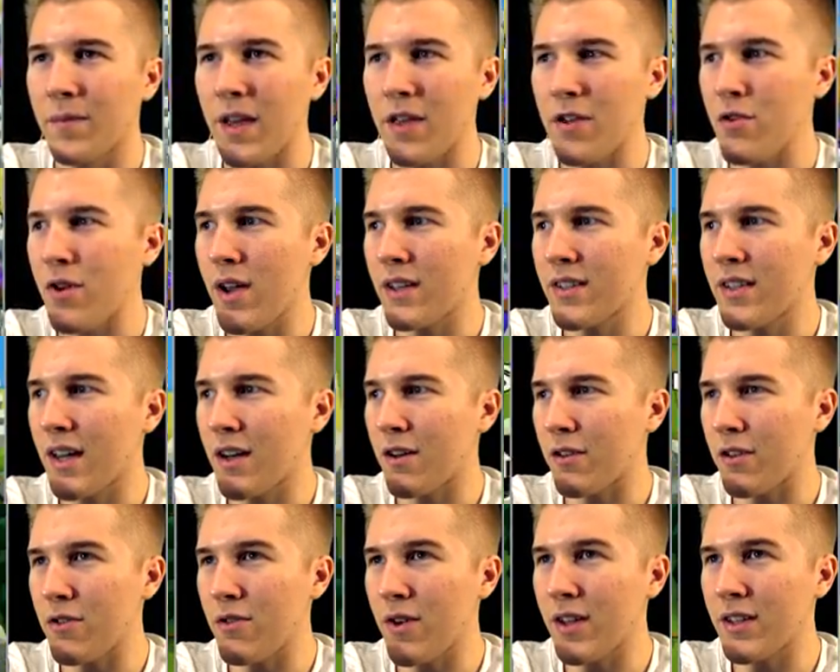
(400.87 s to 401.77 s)
Hey, you guys
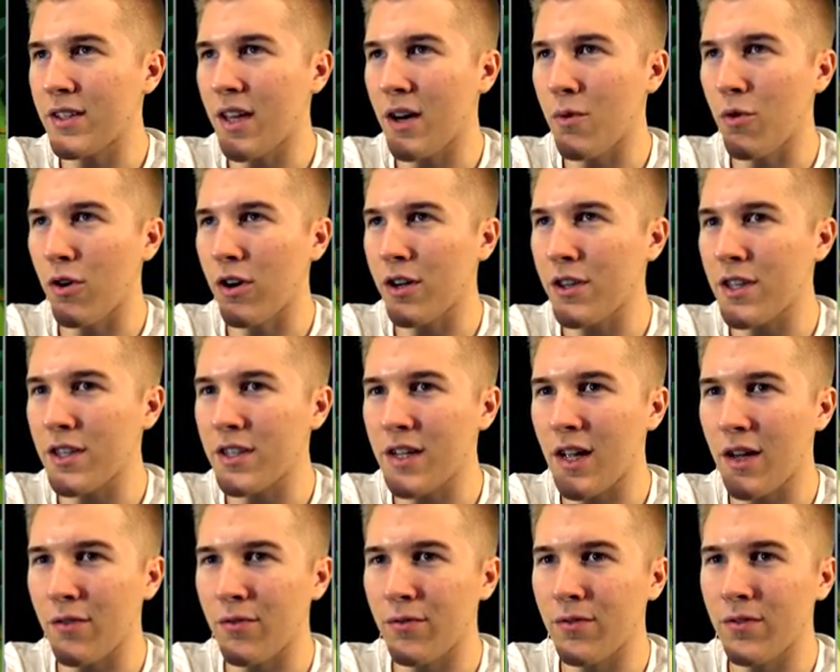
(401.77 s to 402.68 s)
gotta, you guys gotta work on this
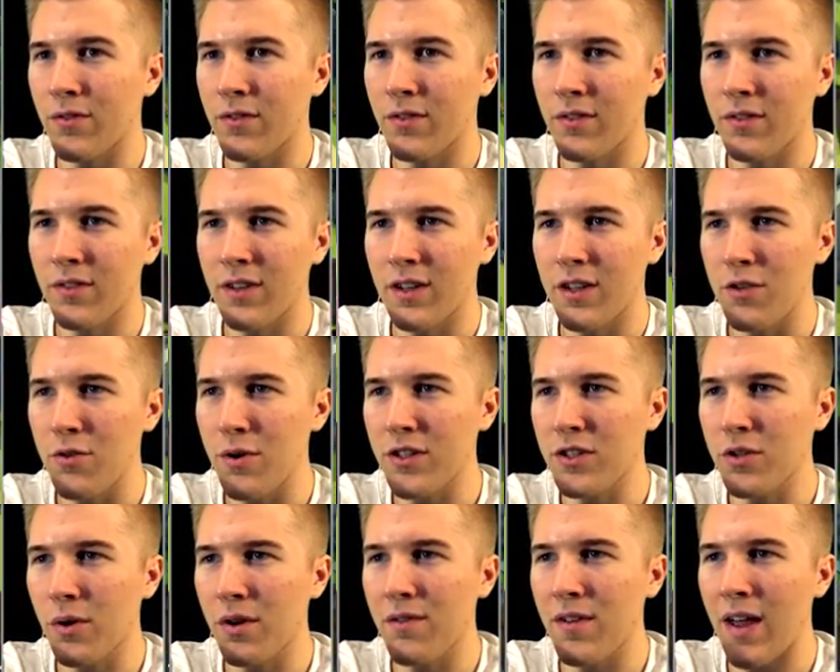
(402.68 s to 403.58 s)
stuff. You
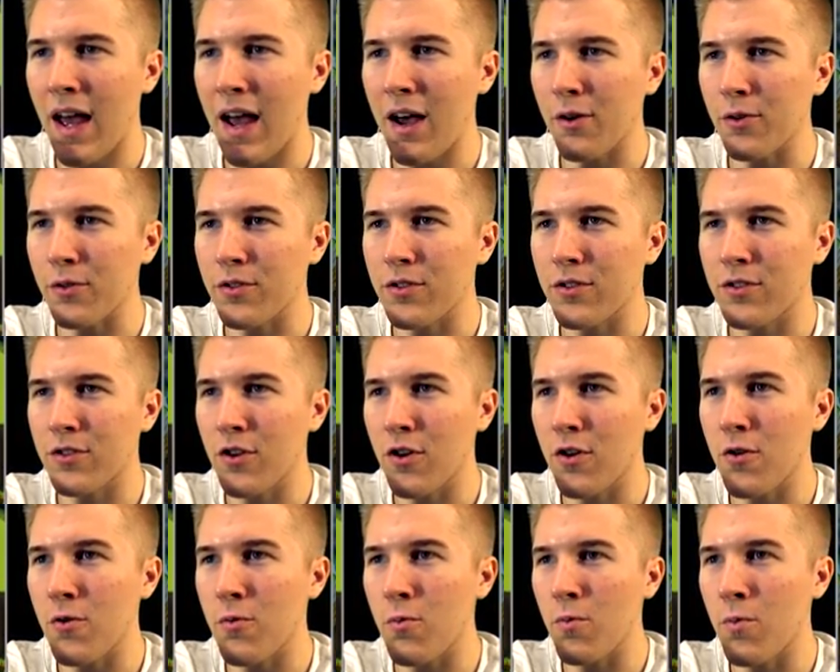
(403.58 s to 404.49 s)
guys don't even house,
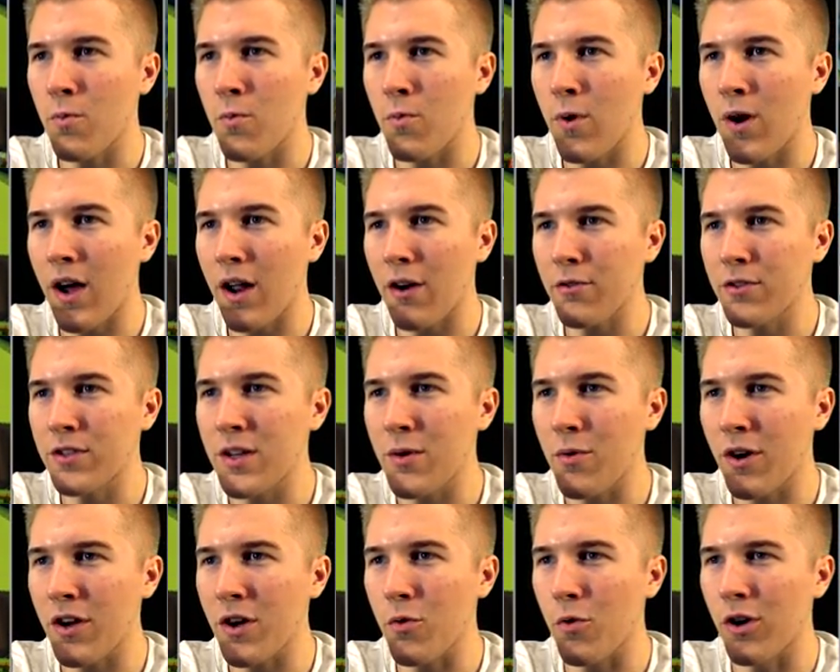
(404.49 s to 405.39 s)
so well, I don't see
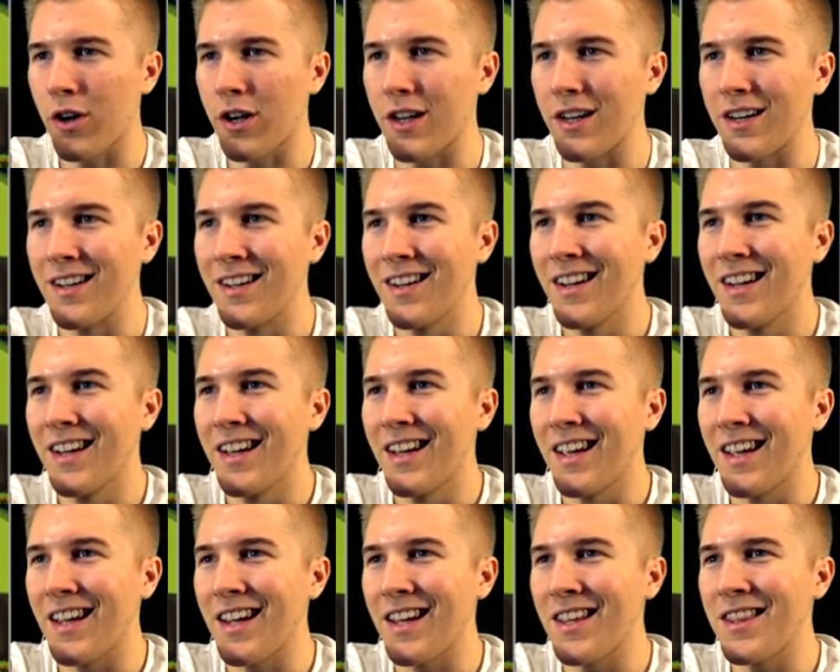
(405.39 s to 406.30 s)
why you're working
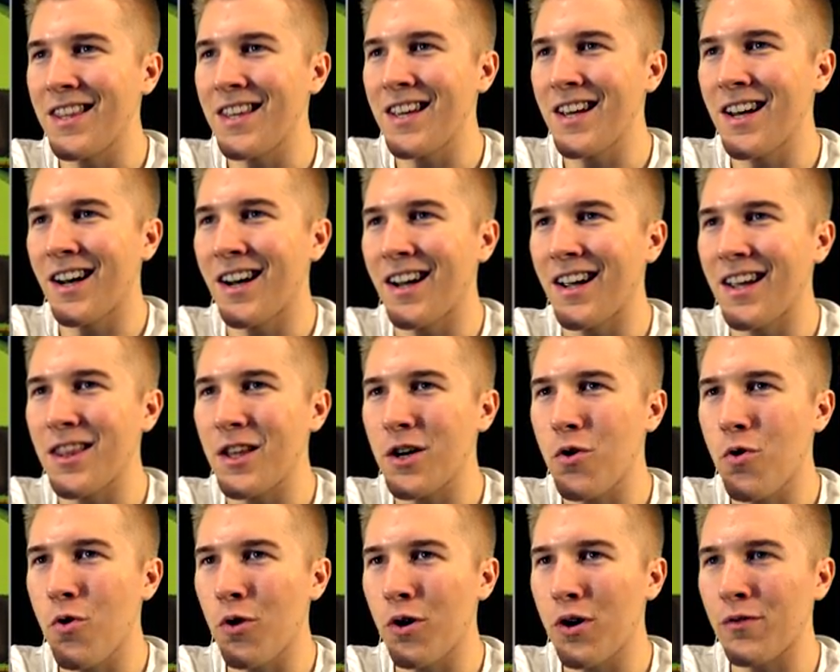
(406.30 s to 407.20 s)
in the uh, in the
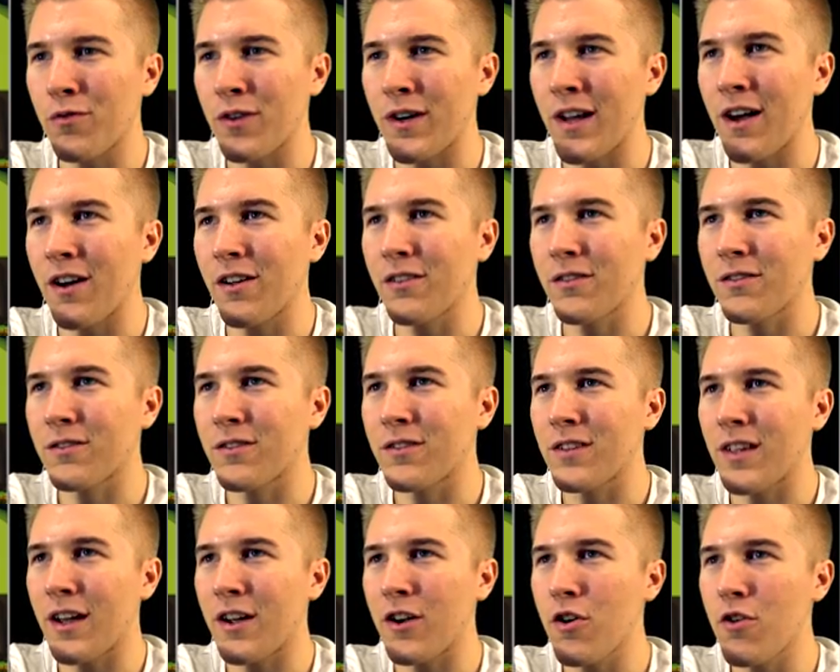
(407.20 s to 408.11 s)
quarry for now.
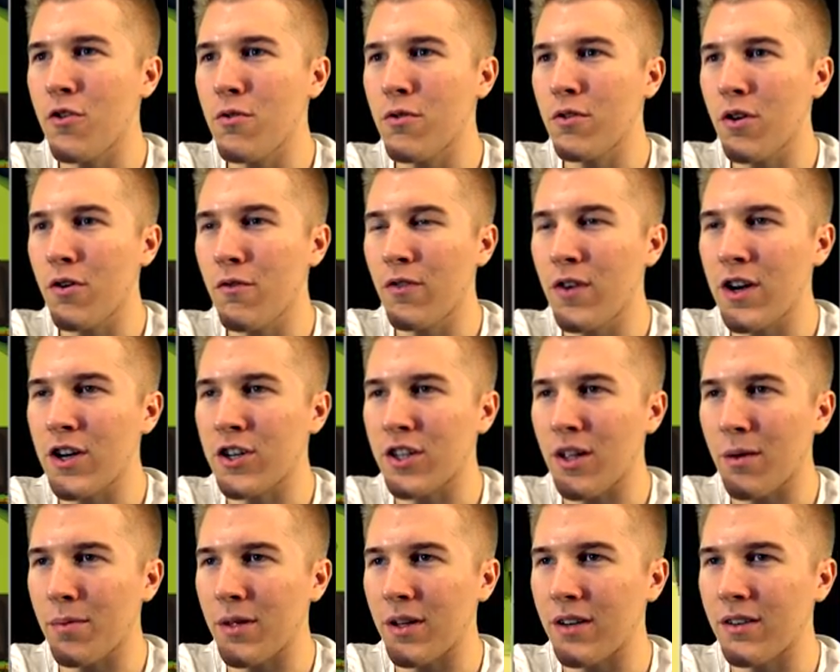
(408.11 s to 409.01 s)
Yeah, go go finish
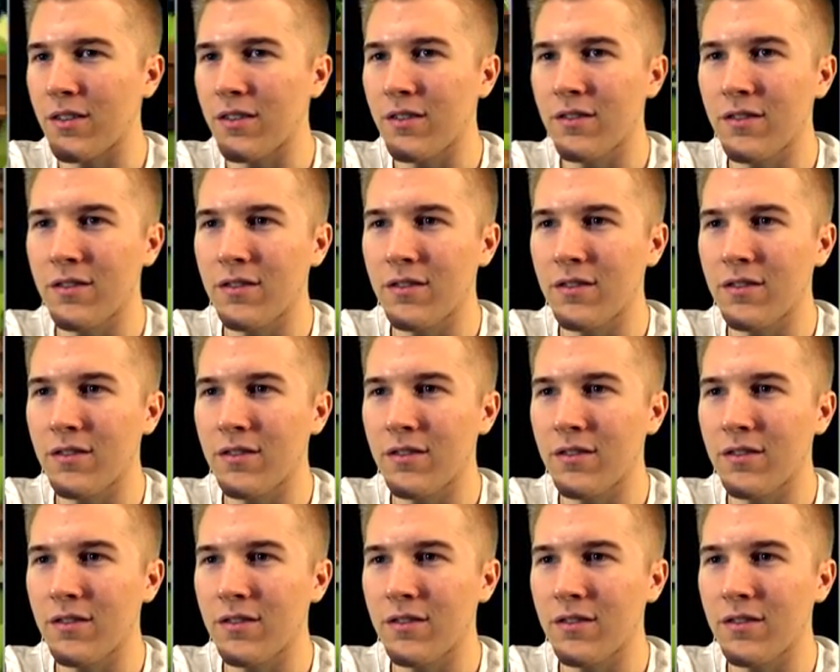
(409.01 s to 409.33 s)
something.